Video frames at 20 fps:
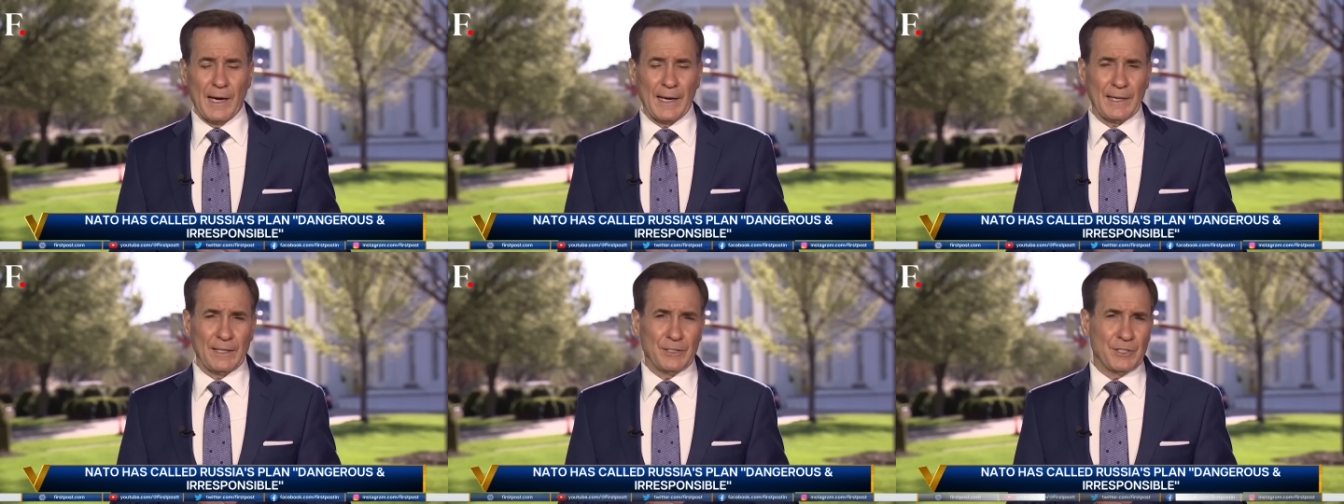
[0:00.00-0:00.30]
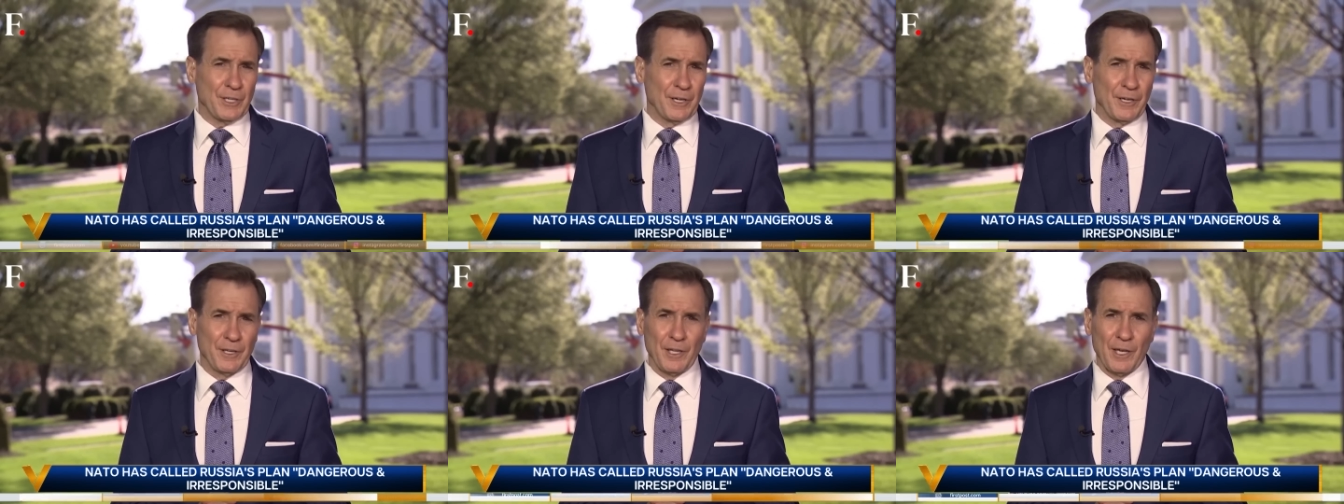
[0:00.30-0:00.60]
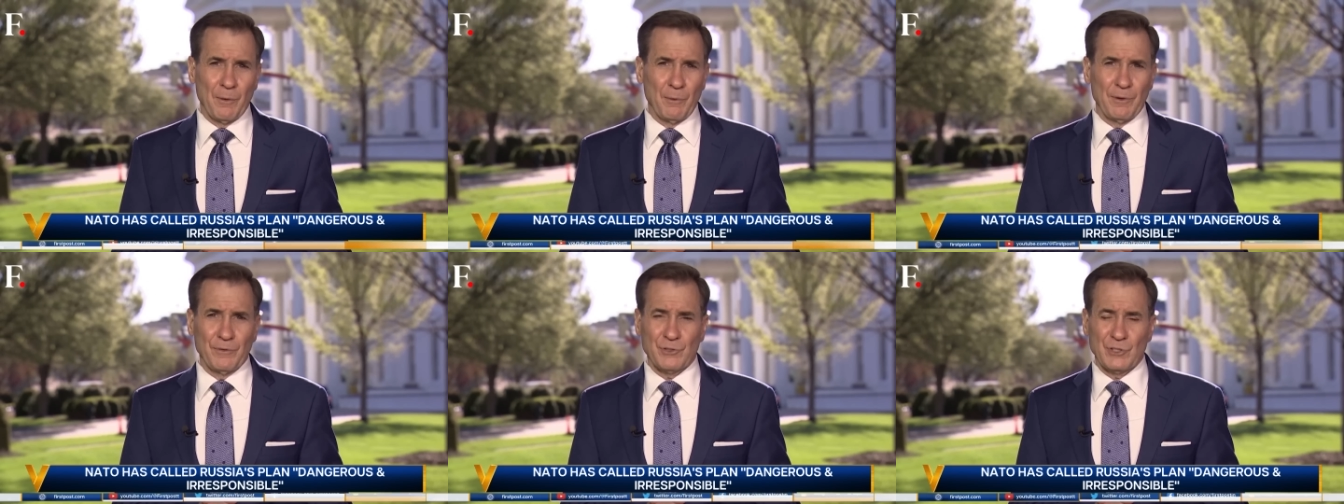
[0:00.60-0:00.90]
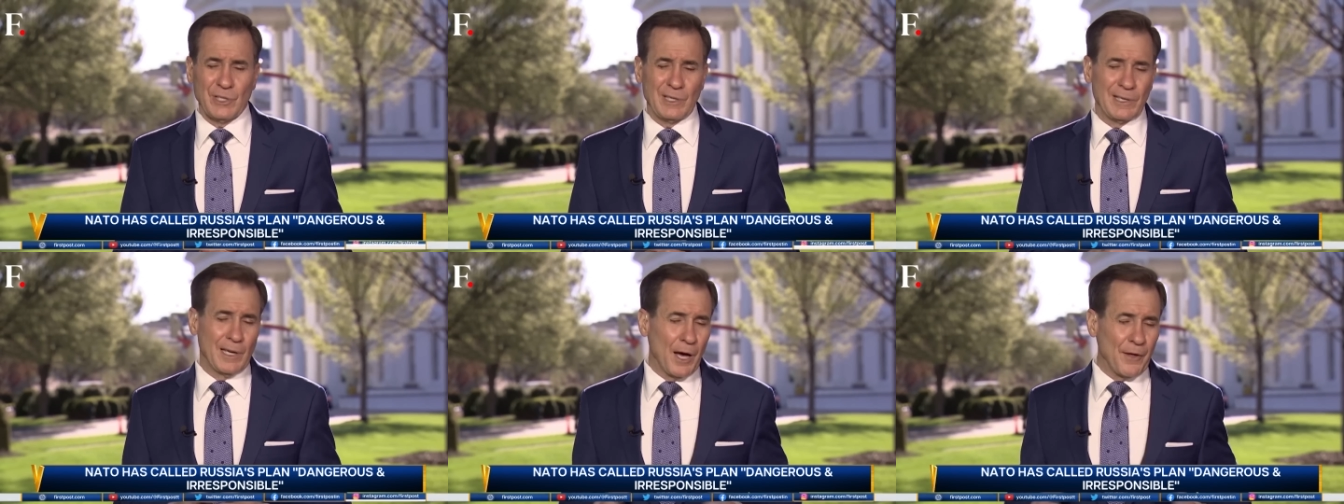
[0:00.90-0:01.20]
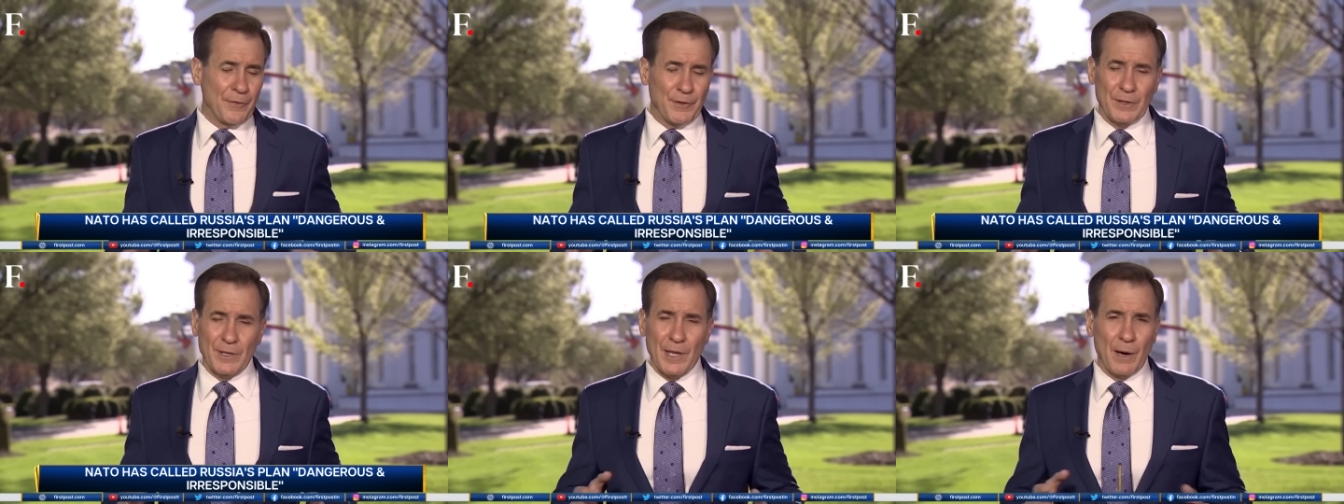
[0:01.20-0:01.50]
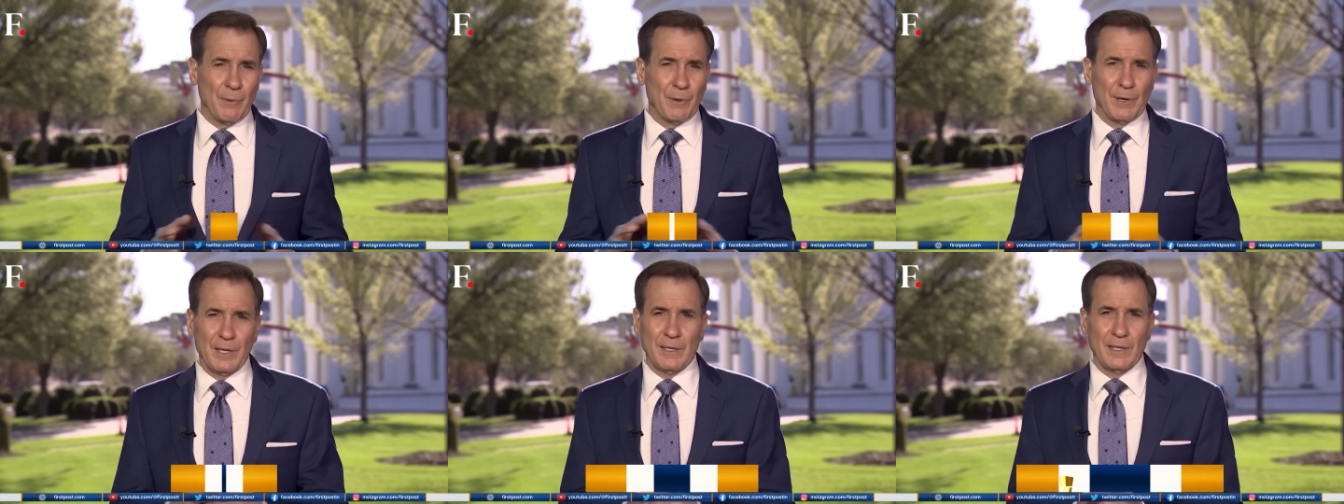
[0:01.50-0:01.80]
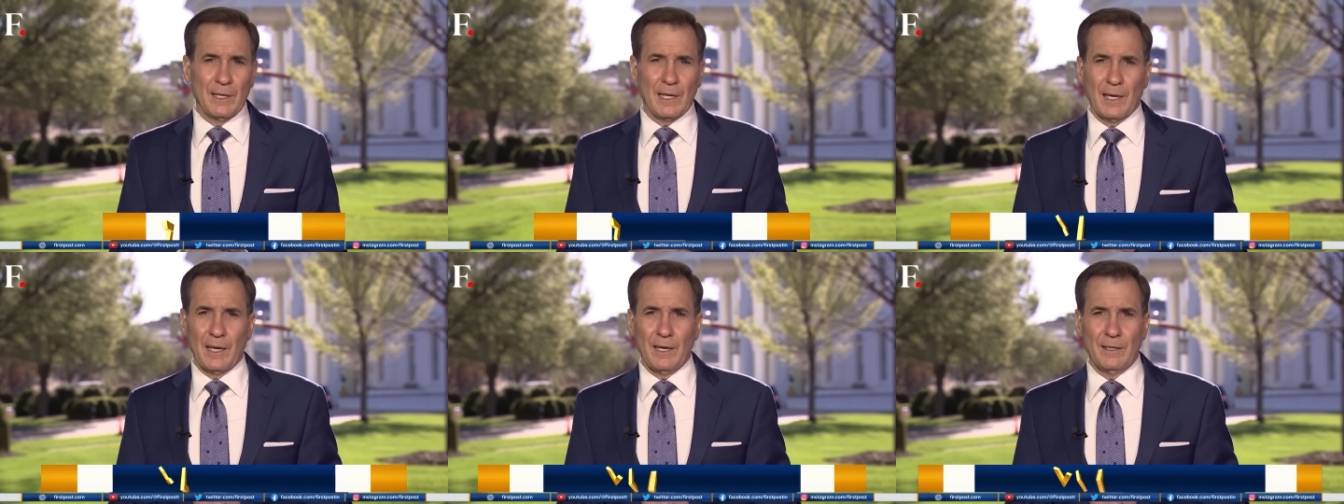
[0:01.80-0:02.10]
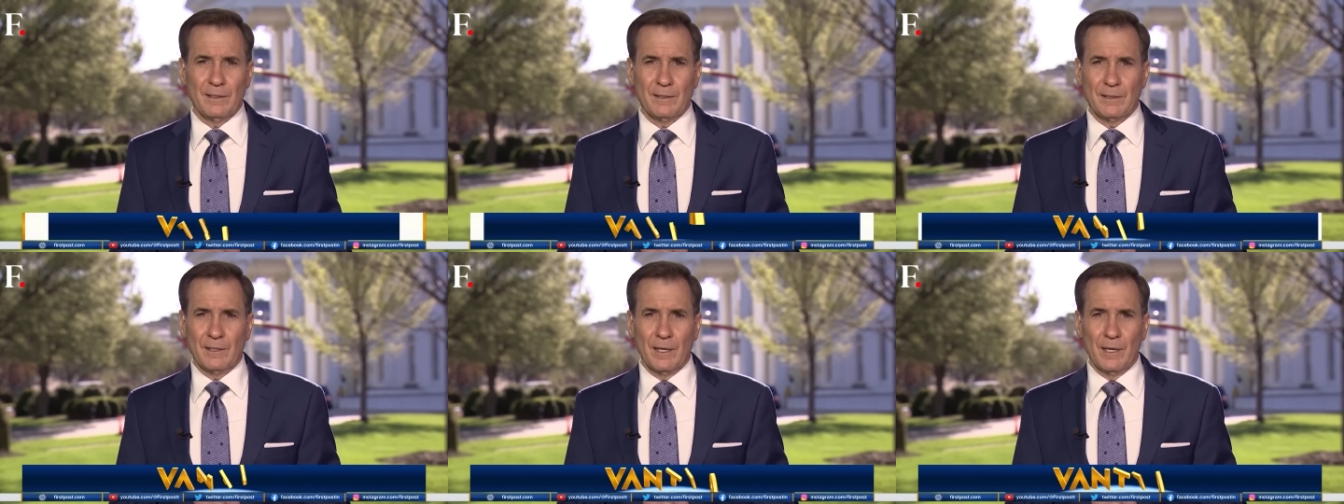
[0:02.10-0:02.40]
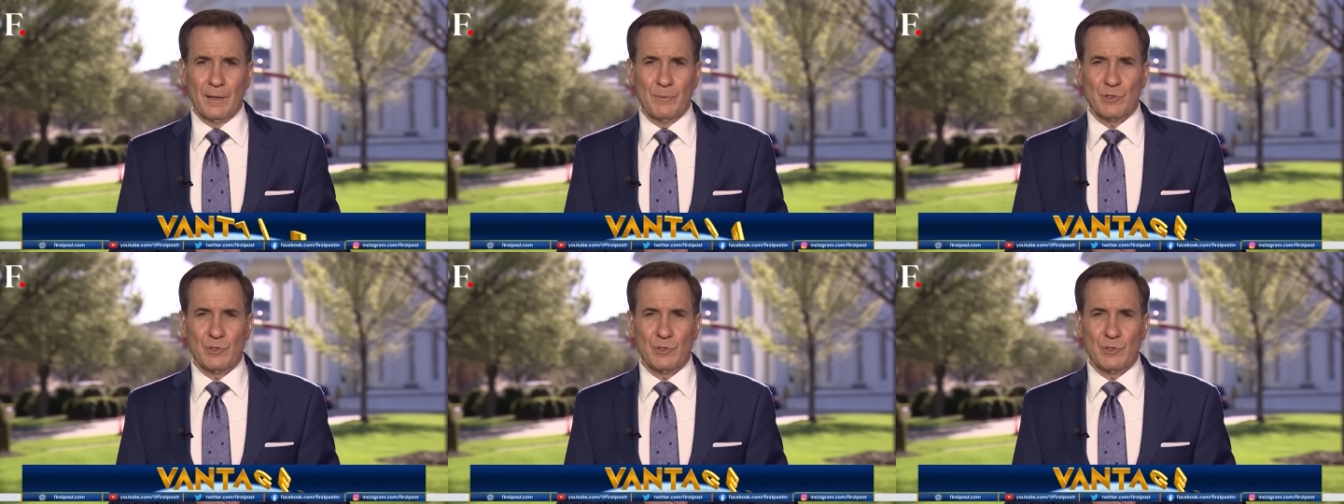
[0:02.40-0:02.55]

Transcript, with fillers: I can tell you that we've seen nothing that would indicate uh,